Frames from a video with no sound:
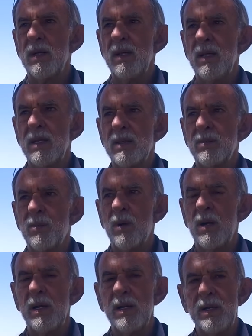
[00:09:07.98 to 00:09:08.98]
is
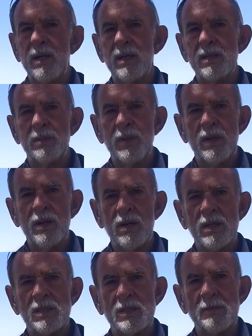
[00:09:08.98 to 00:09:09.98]
why it is,
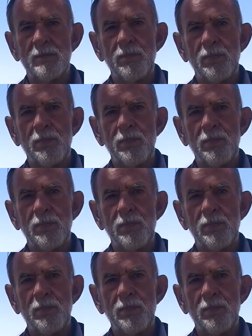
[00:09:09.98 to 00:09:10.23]
because